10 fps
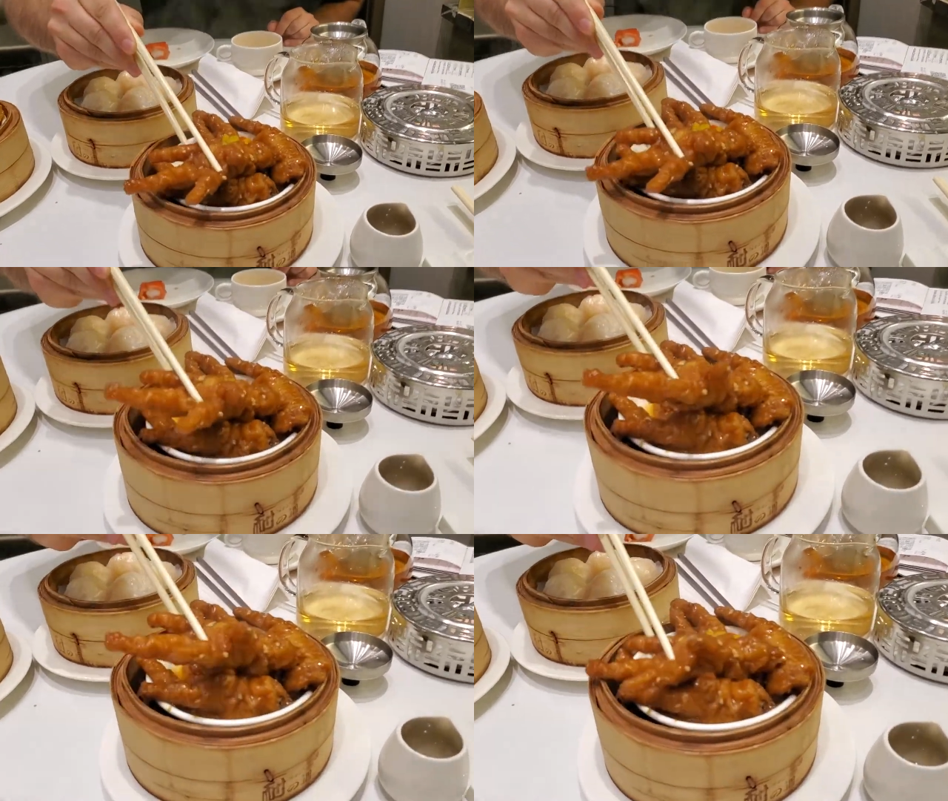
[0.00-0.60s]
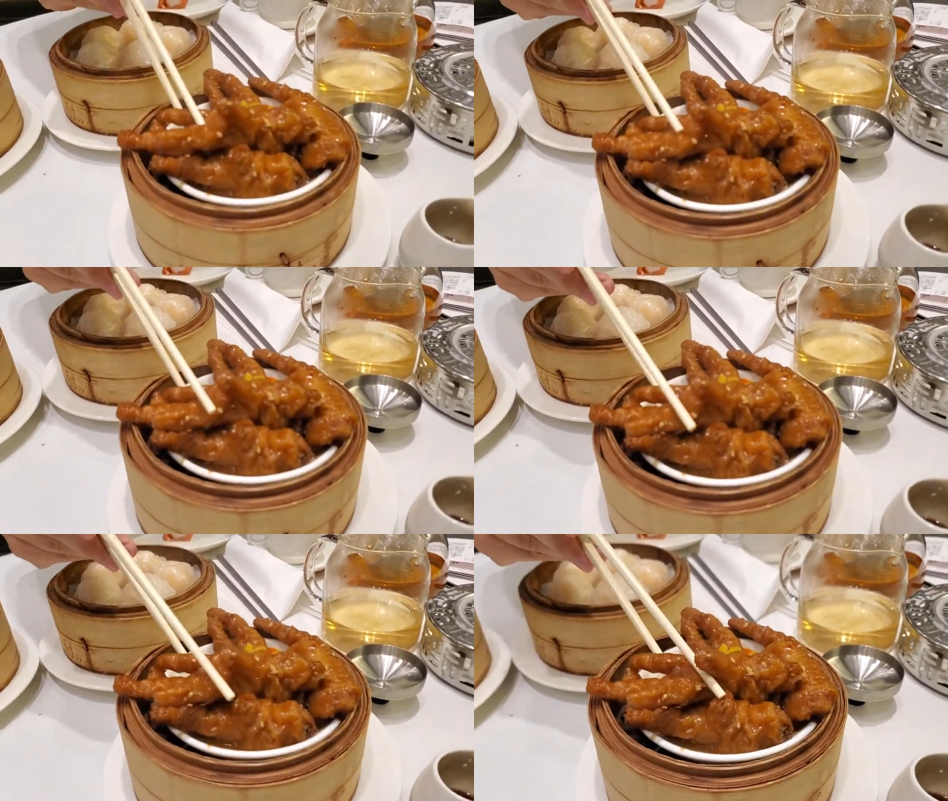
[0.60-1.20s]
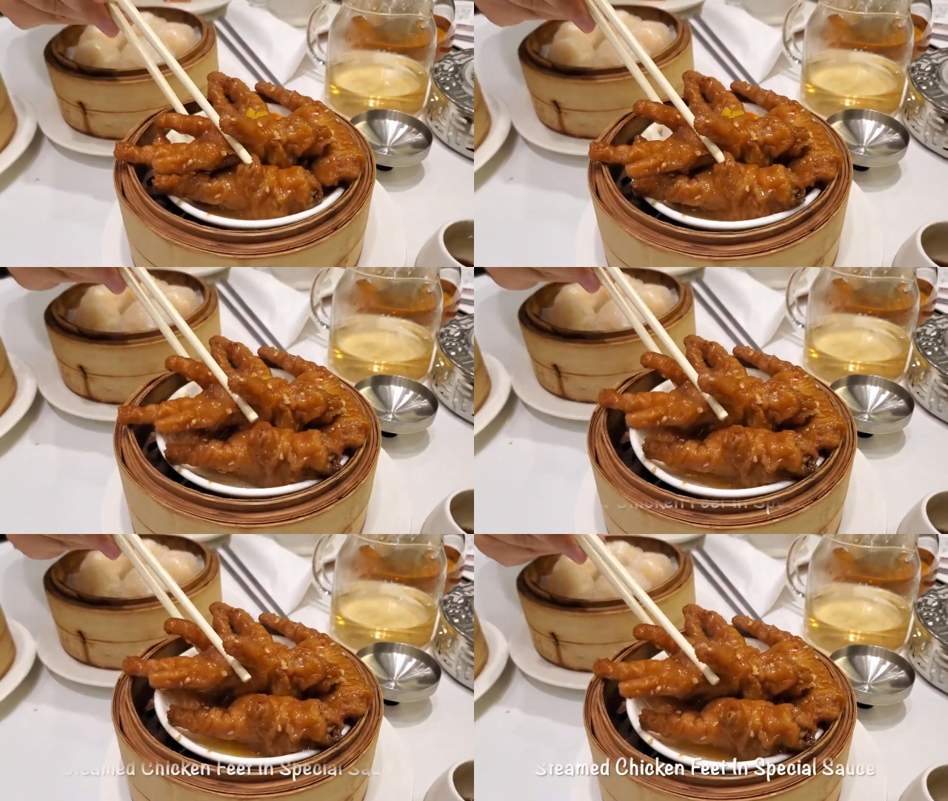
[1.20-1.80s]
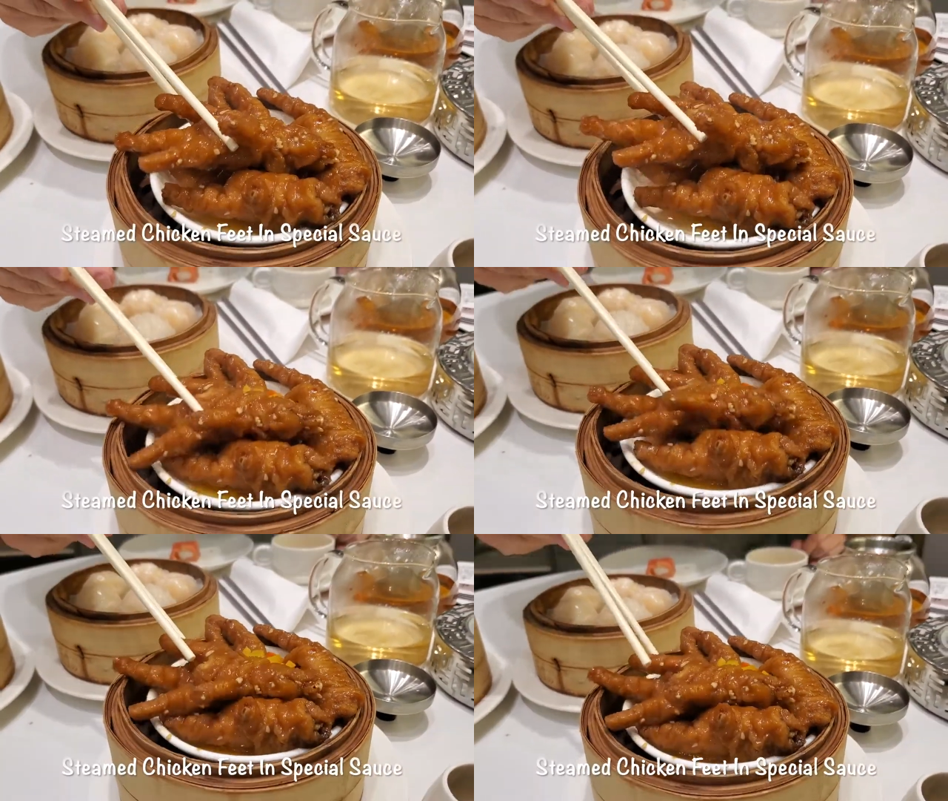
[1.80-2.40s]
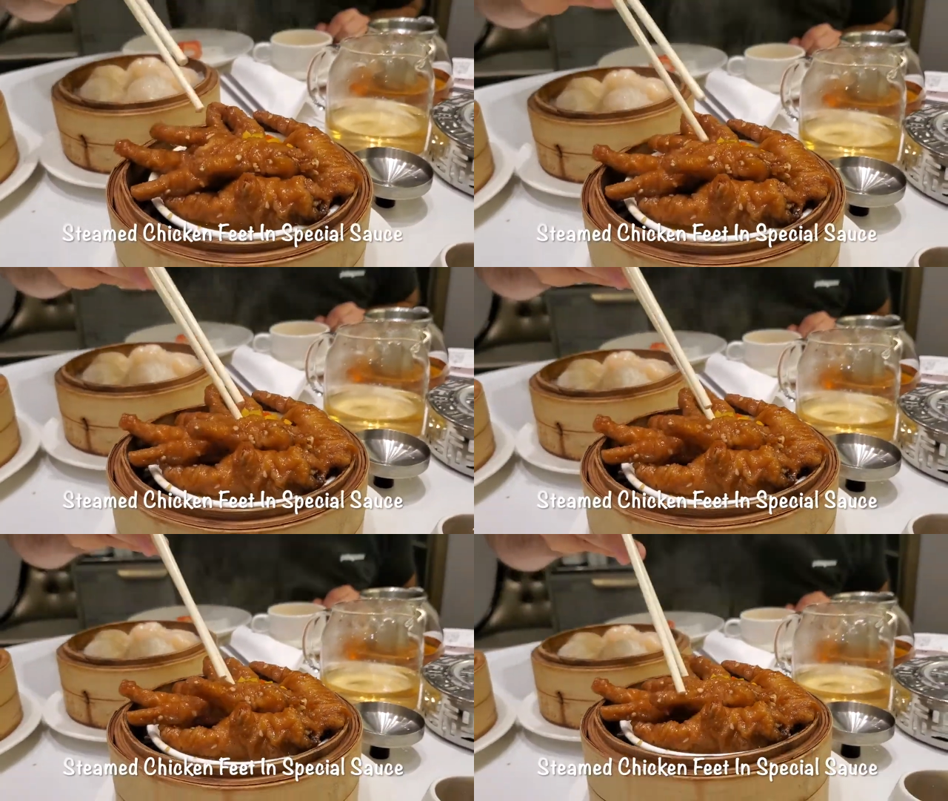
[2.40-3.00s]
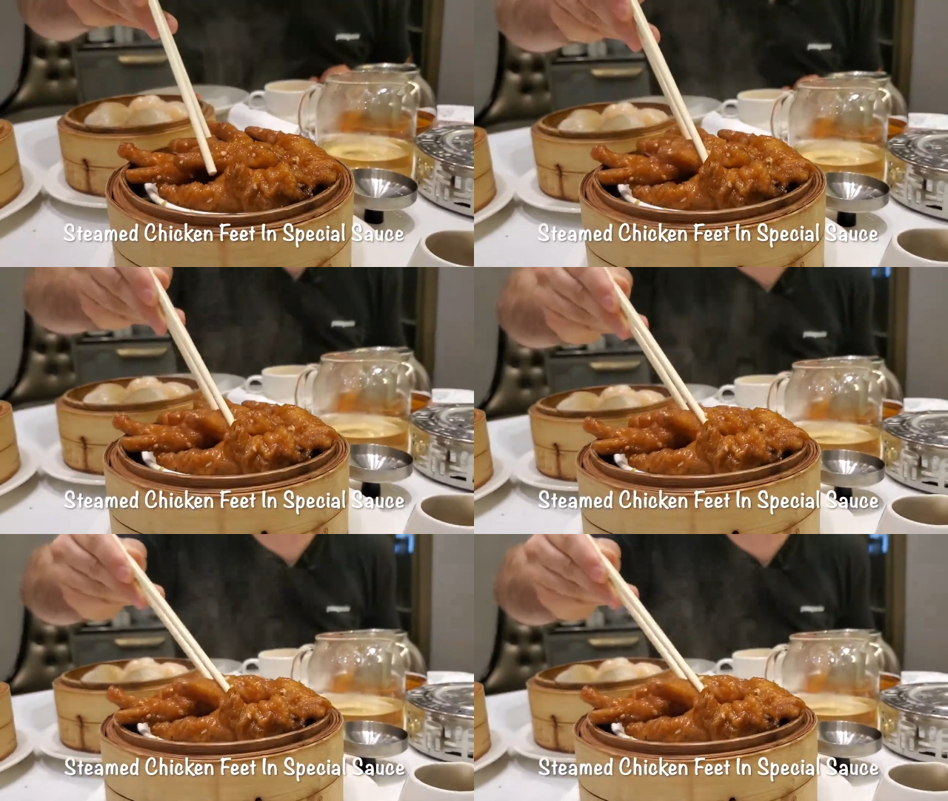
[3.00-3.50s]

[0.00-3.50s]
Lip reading: Nobody's mouth can be seen.